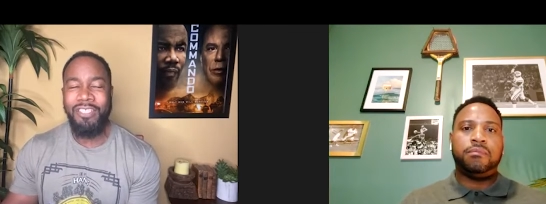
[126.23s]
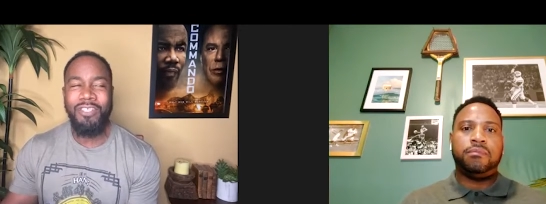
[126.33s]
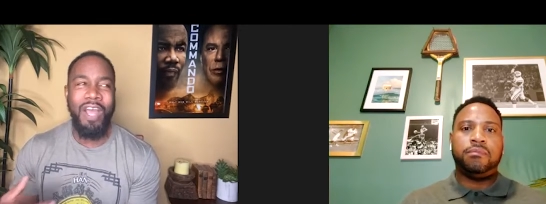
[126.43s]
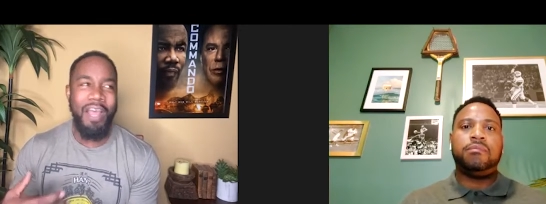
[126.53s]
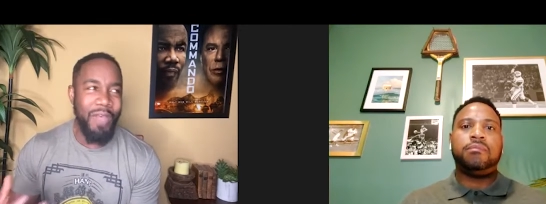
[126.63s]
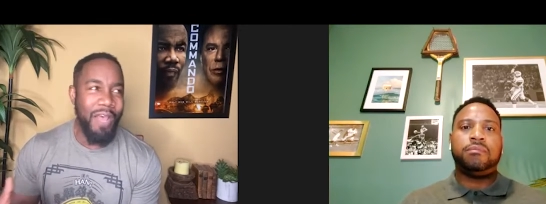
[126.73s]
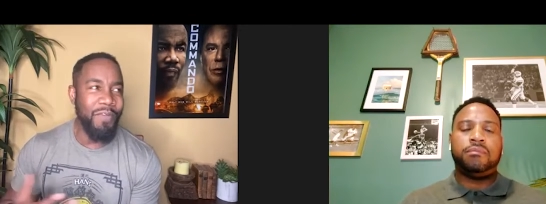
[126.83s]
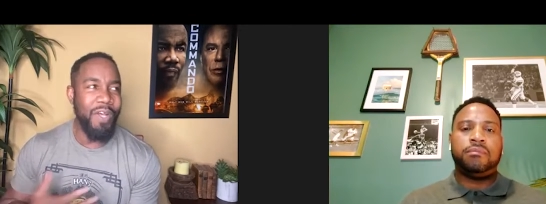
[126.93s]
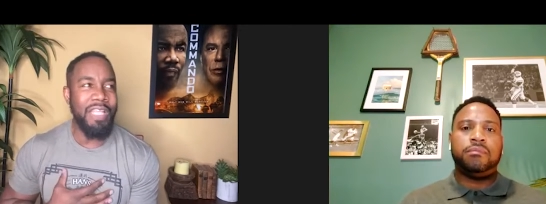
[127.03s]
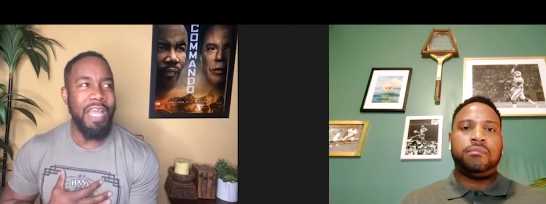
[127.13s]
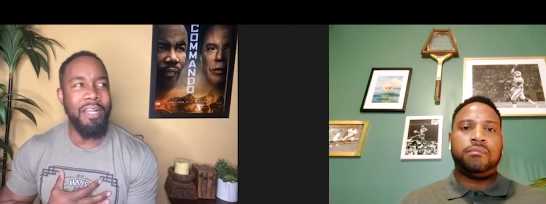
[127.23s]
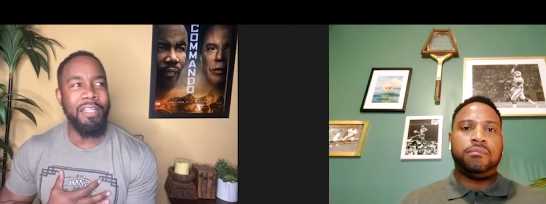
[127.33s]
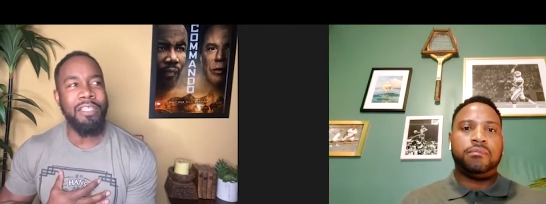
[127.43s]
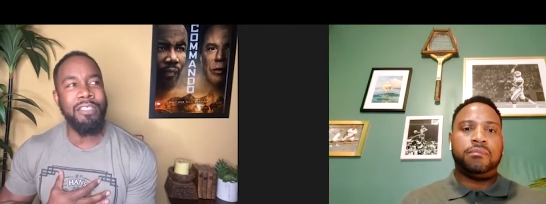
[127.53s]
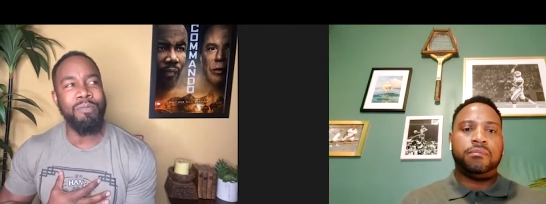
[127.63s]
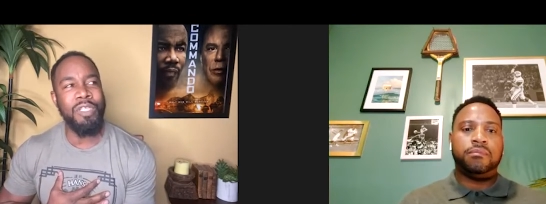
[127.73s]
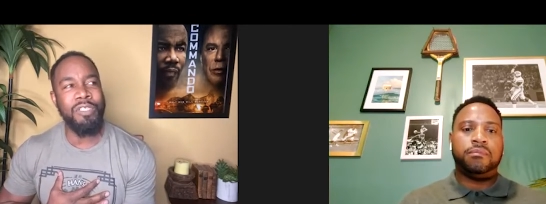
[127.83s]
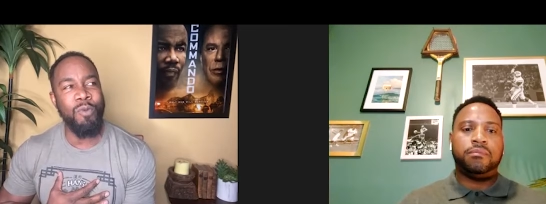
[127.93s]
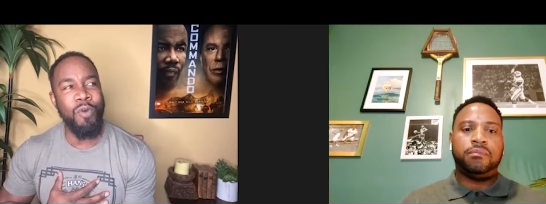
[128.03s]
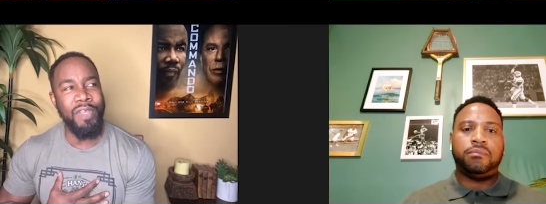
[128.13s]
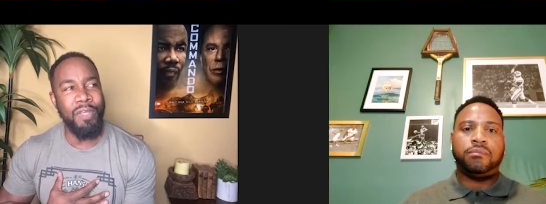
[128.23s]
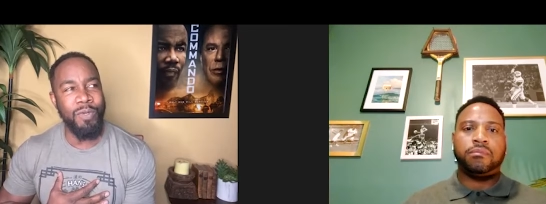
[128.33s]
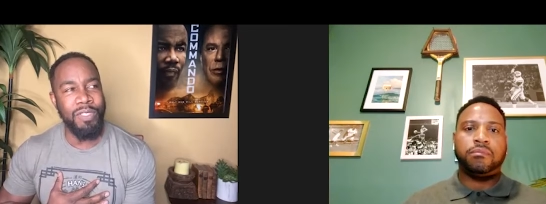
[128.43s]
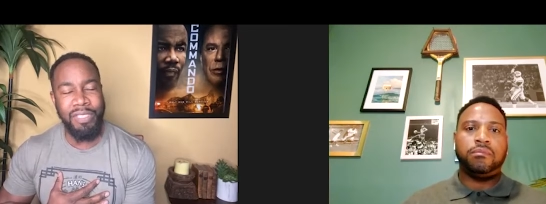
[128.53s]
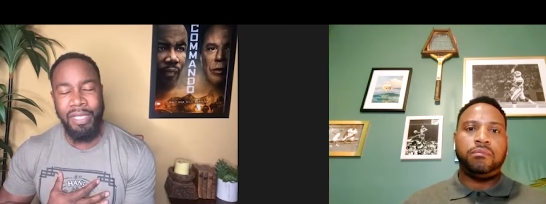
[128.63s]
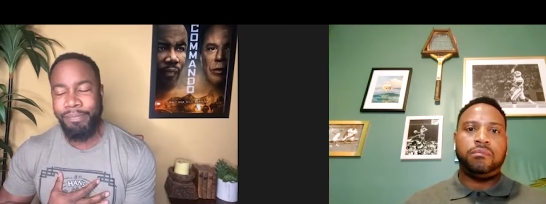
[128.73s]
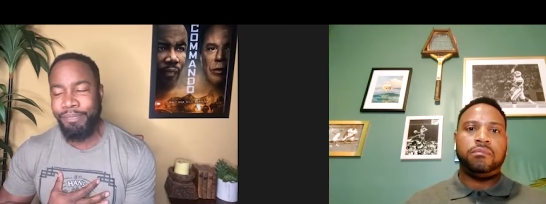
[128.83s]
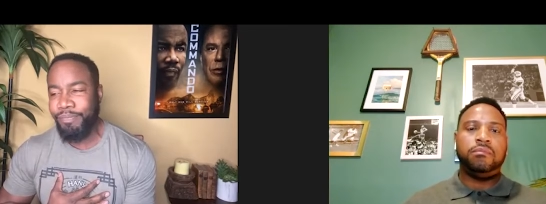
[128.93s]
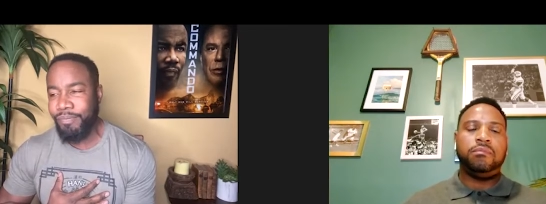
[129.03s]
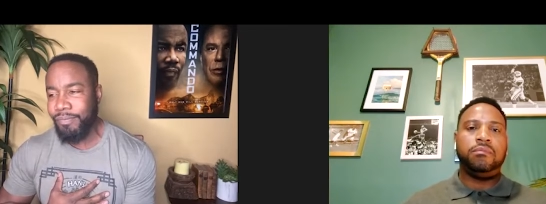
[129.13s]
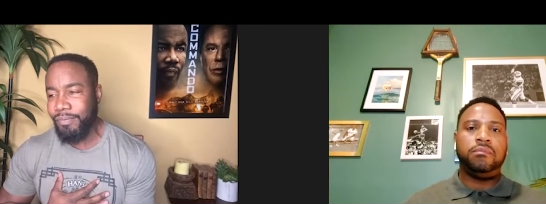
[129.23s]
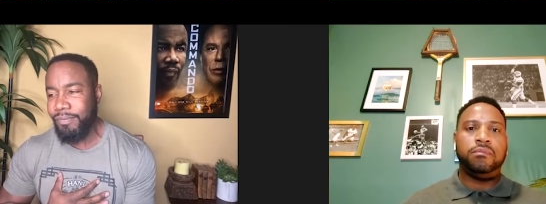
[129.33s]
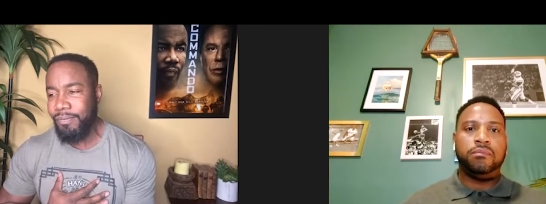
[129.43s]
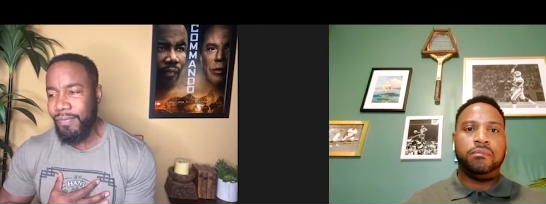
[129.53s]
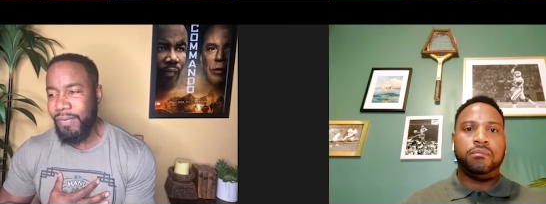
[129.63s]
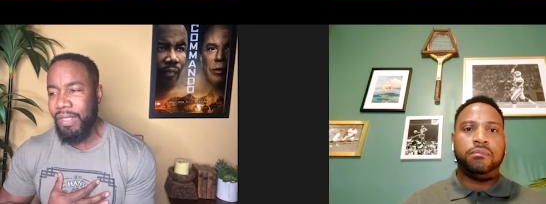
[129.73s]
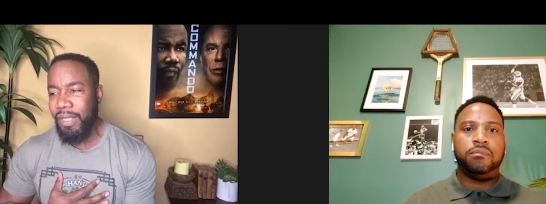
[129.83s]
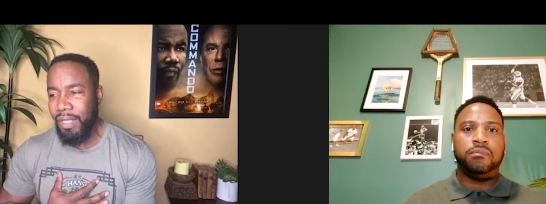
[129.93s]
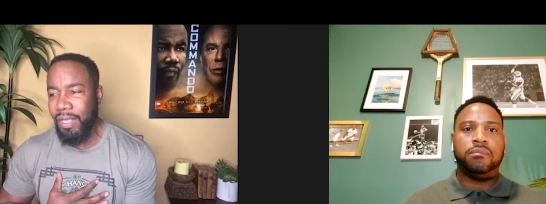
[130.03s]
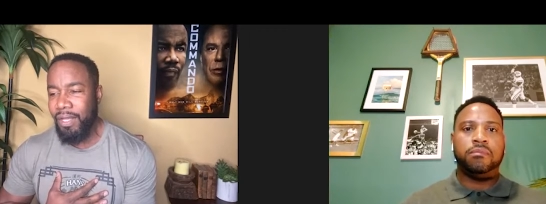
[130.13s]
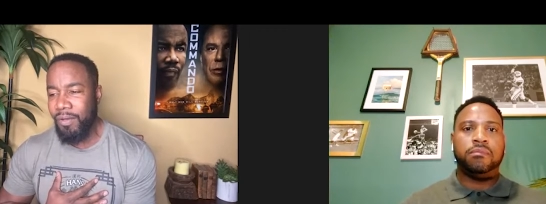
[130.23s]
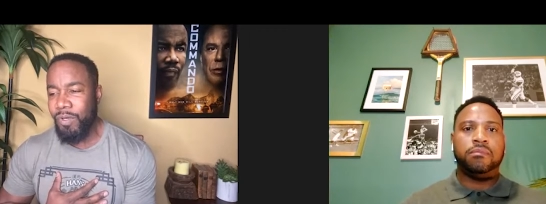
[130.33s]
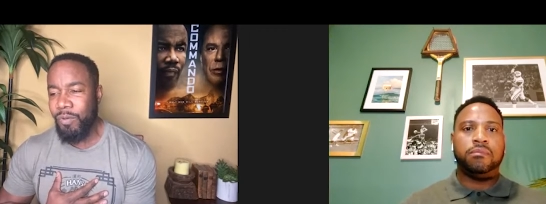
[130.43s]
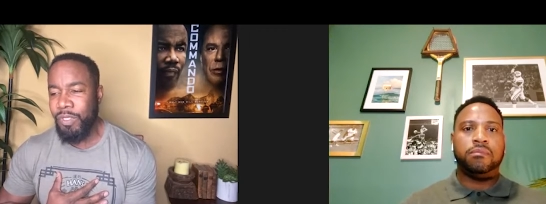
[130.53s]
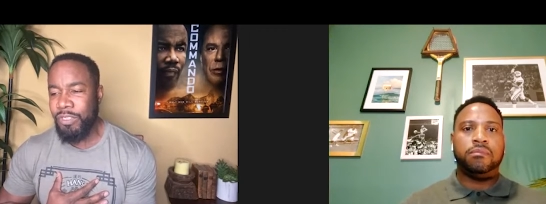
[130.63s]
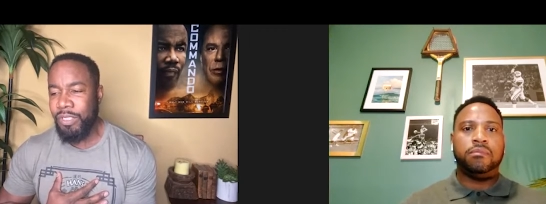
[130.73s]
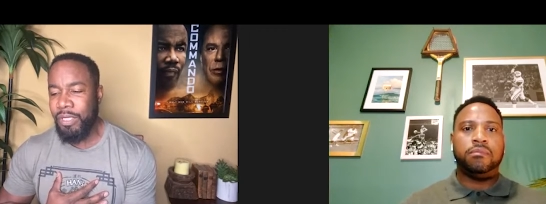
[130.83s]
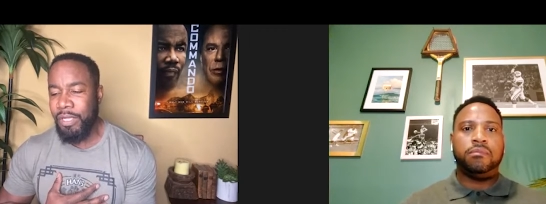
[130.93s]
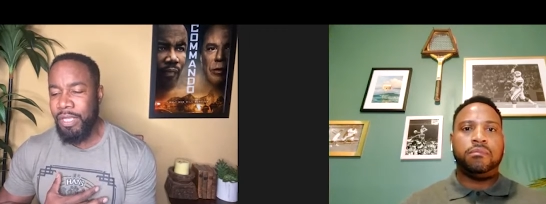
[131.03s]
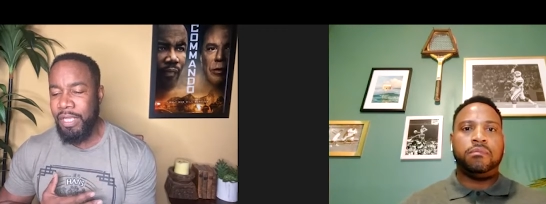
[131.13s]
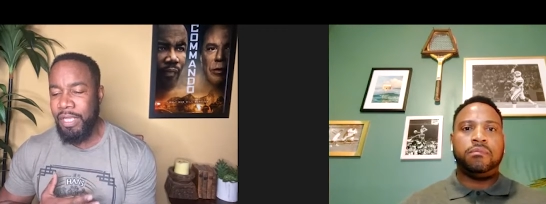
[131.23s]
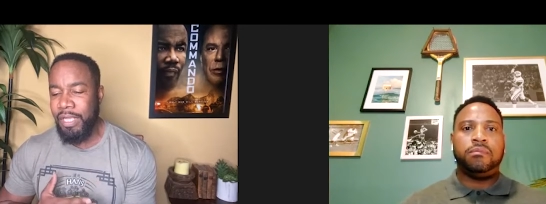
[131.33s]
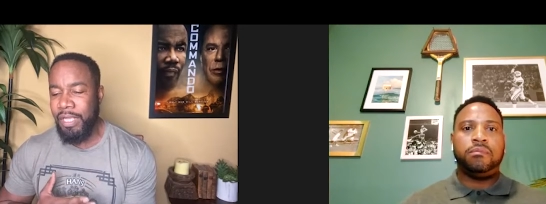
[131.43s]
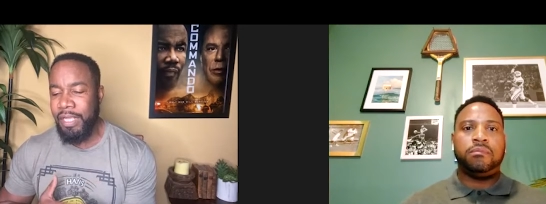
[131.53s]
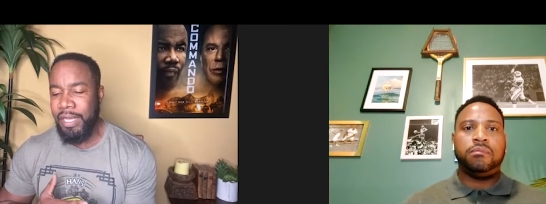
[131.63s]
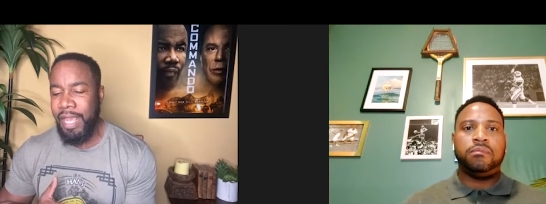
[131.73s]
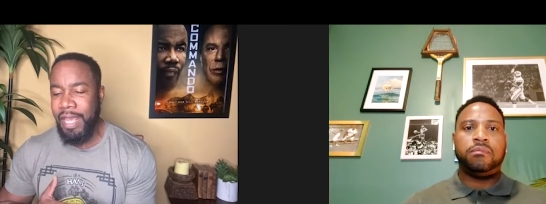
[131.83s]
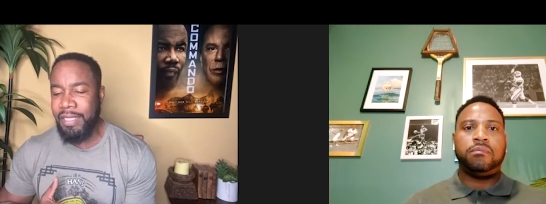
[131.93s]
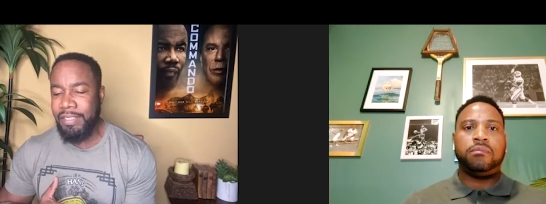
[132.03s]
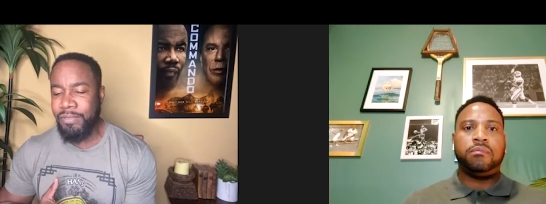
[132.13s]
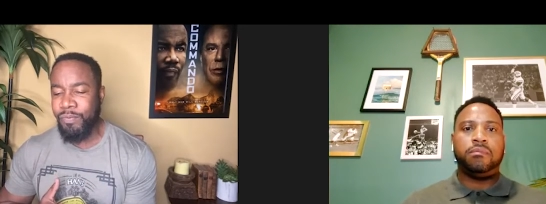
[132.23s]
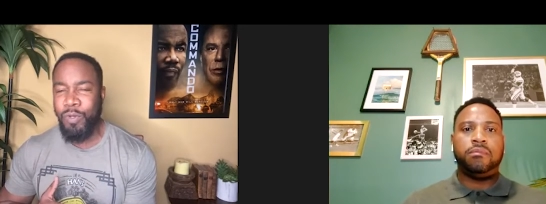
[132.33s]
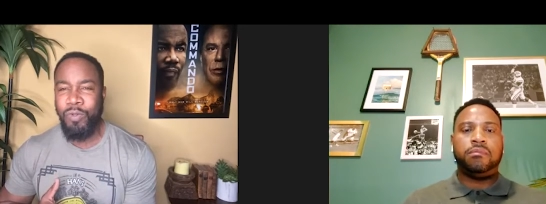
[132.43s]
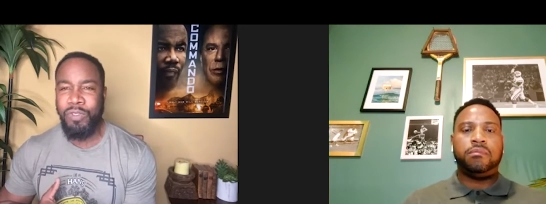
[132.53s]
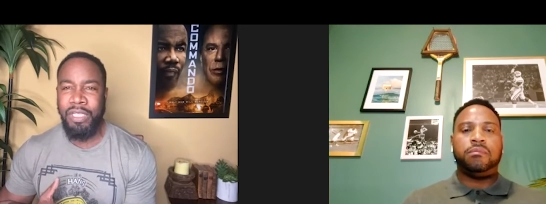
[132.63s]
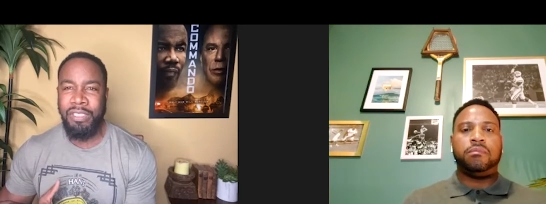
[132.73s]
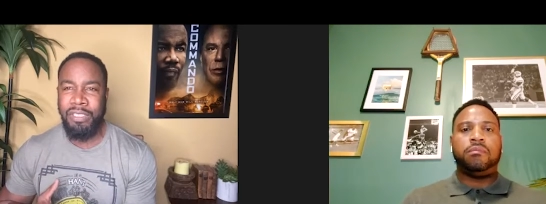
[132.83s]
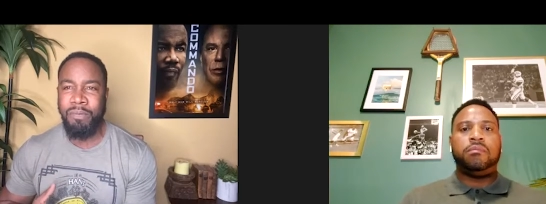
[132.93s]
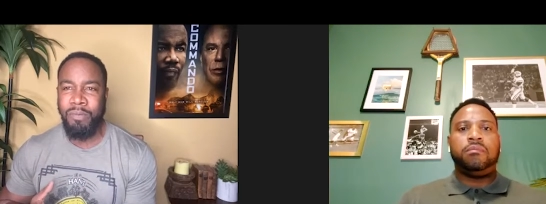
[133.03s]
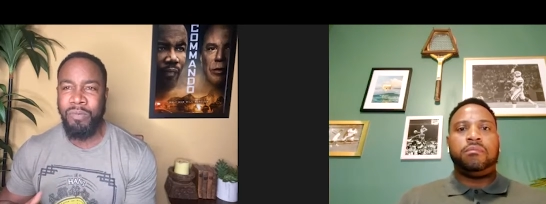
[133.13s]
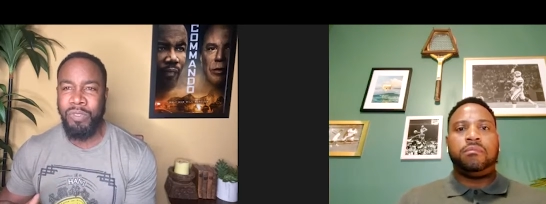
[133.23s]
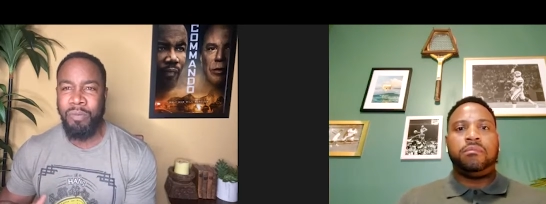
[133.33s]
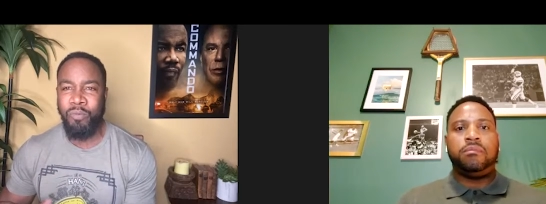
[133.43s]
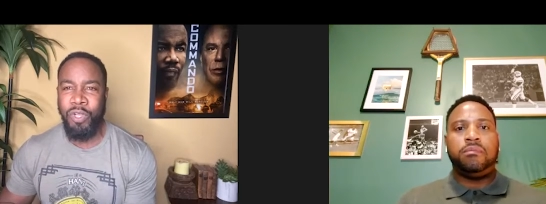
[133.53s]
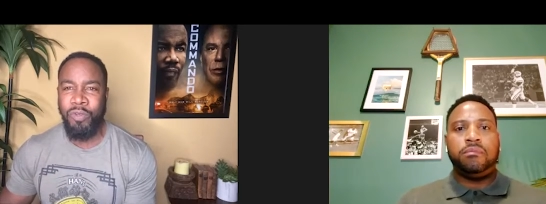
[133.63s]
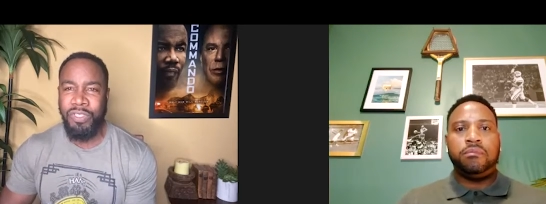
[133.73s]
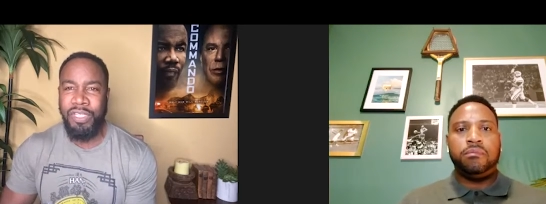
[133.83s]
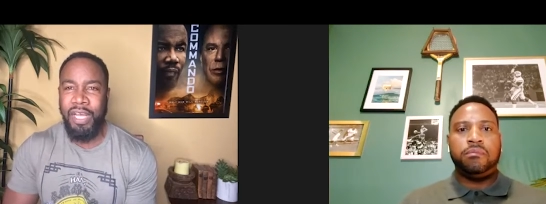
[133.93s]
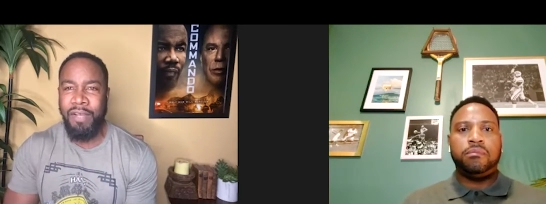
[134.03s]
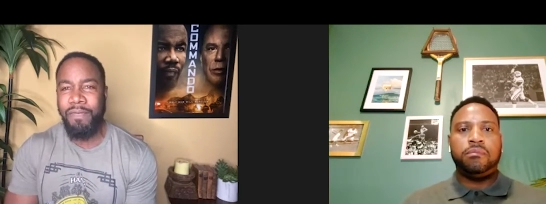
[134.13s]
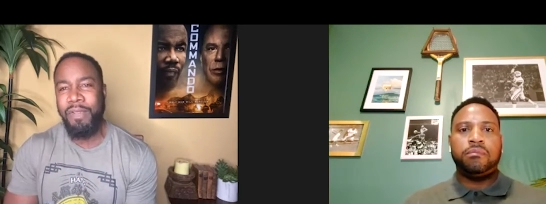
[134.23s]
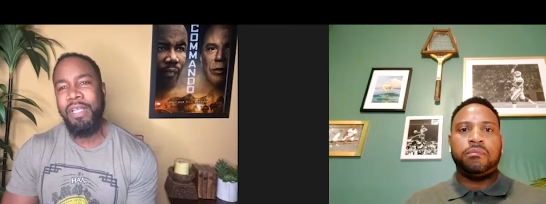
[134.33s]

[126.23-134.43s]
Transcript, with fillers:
Speaker 1: So I, I felt that this this movie was um was uh, it, it had its roots and some some real stuff.